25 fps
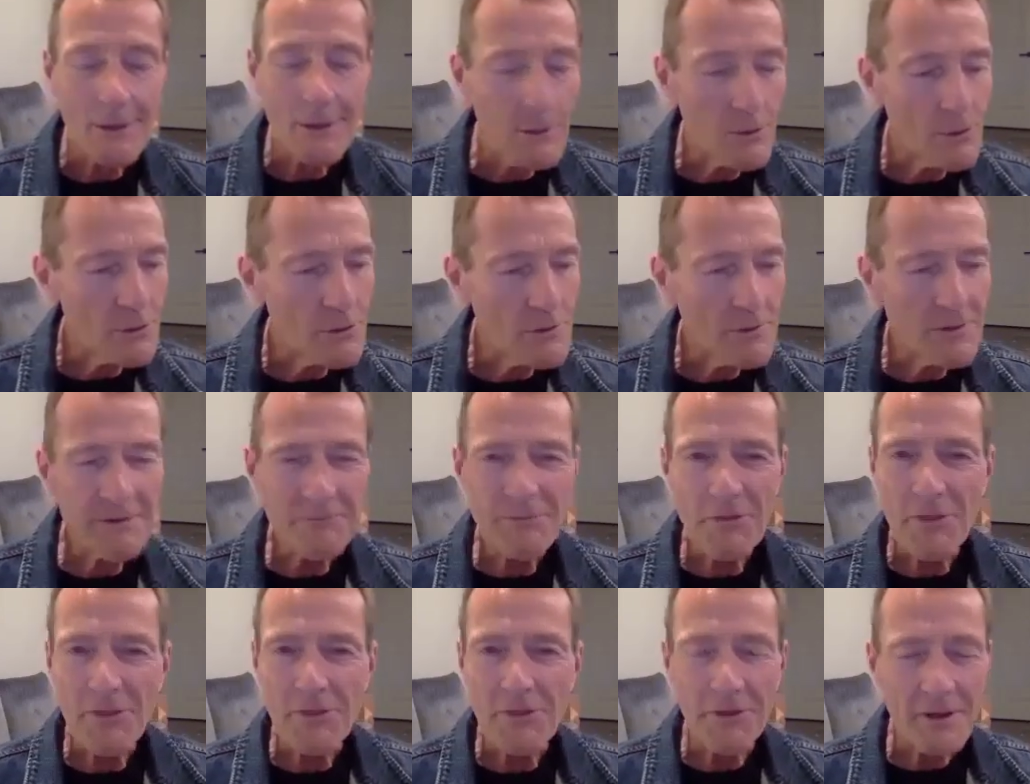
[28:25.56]
or
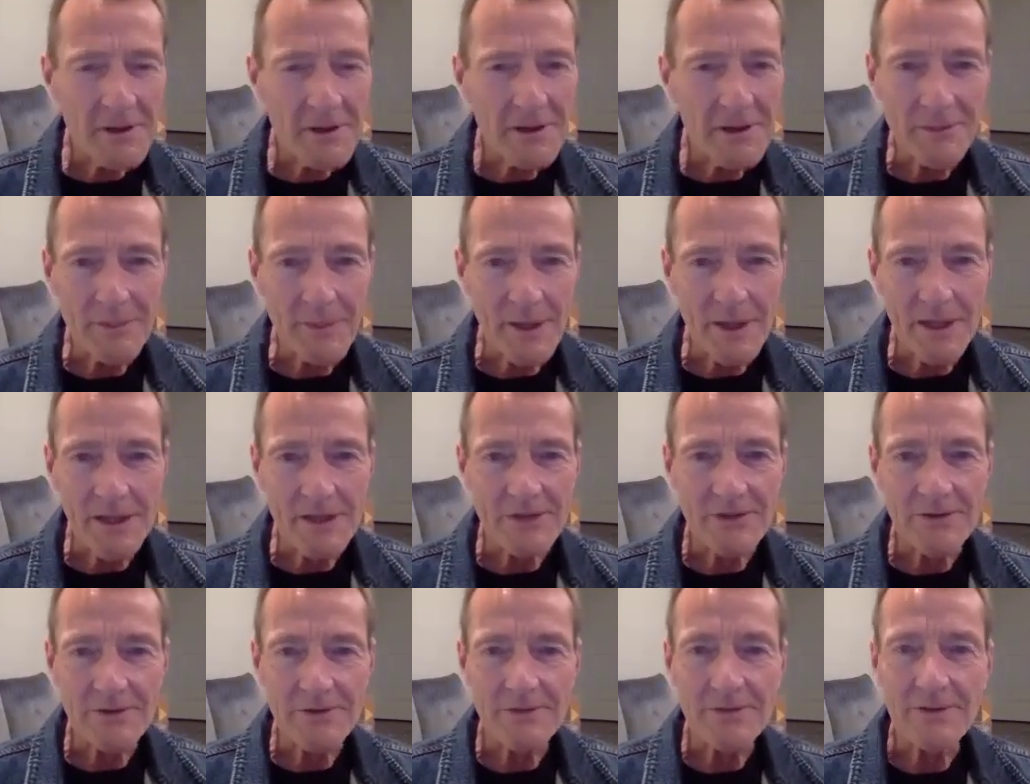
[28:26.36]
even 30
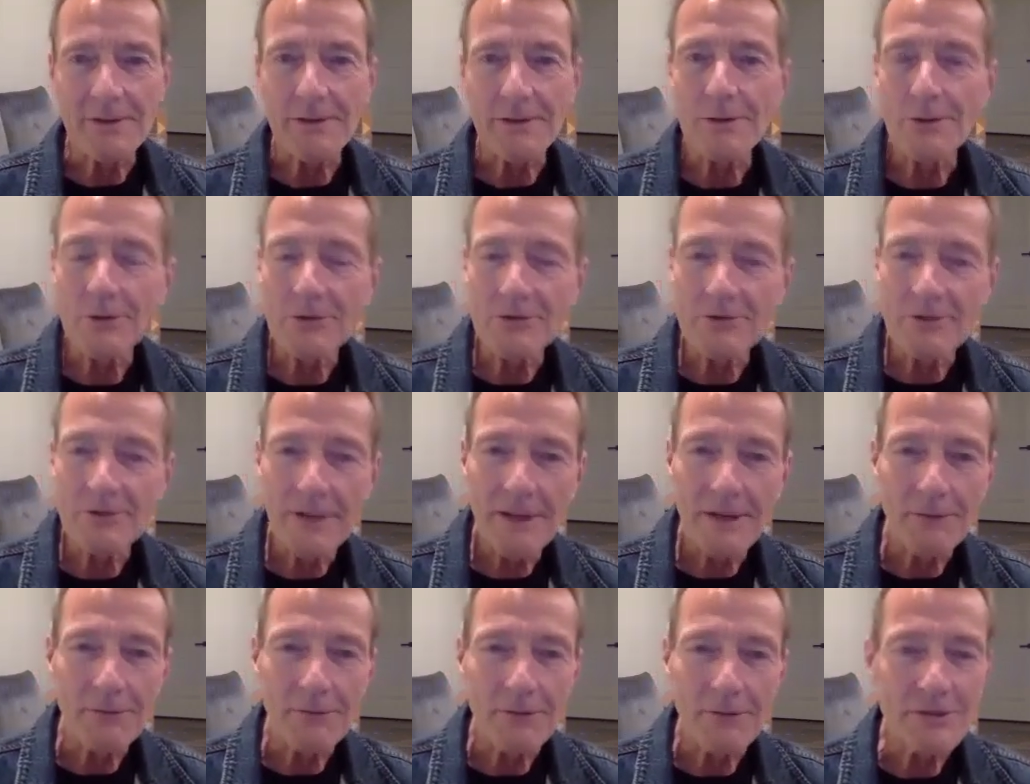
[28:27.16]
pages, it looks
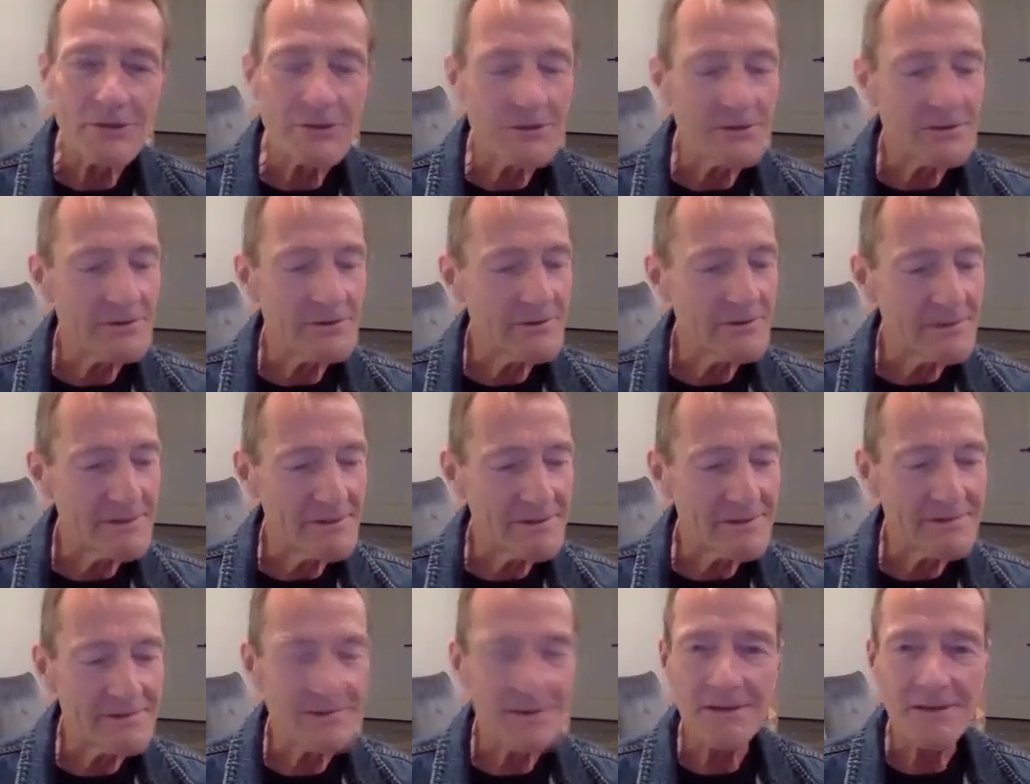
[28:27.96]
like Reacher is a
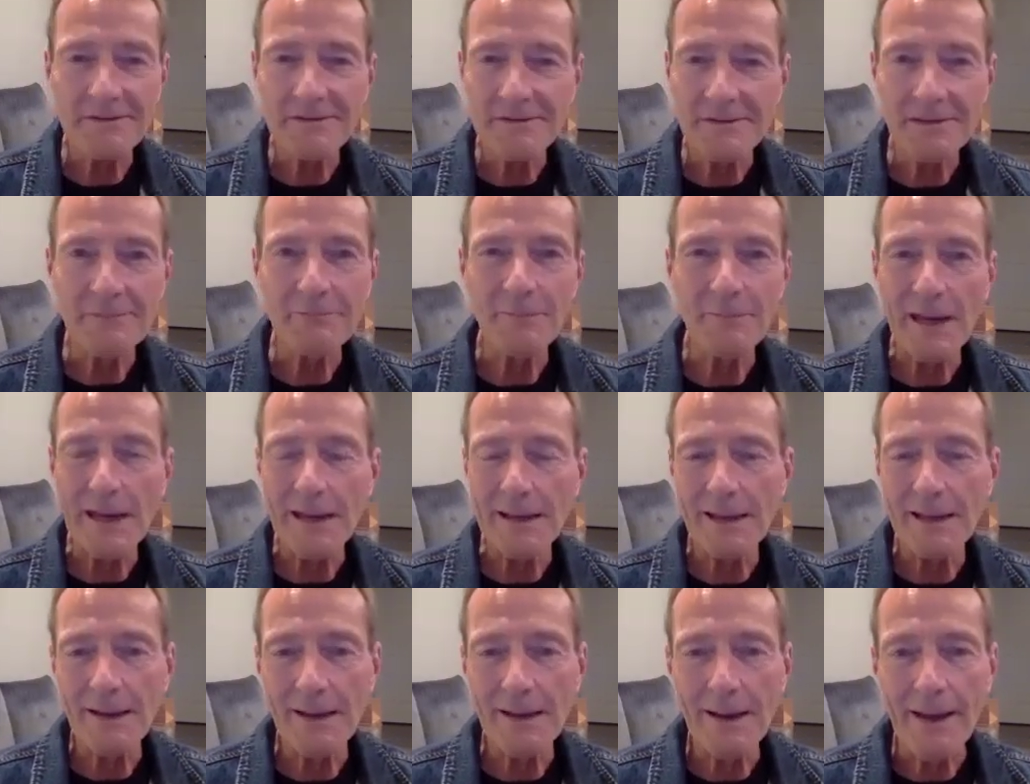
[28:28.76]
disgusting
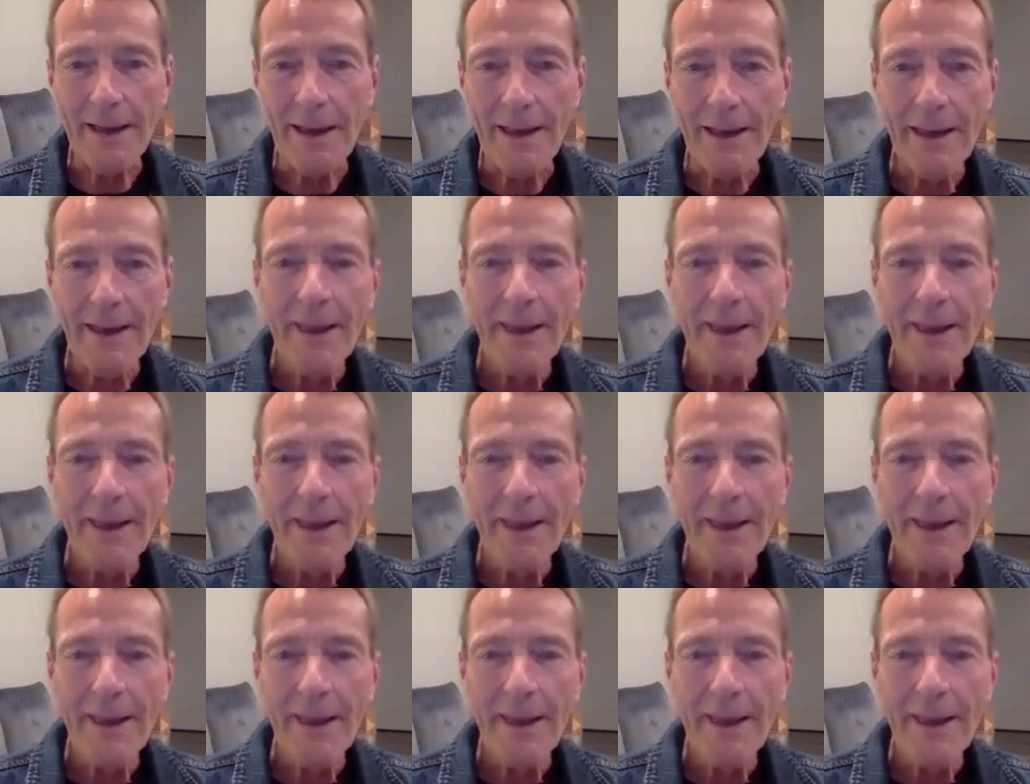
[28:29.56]
bad guy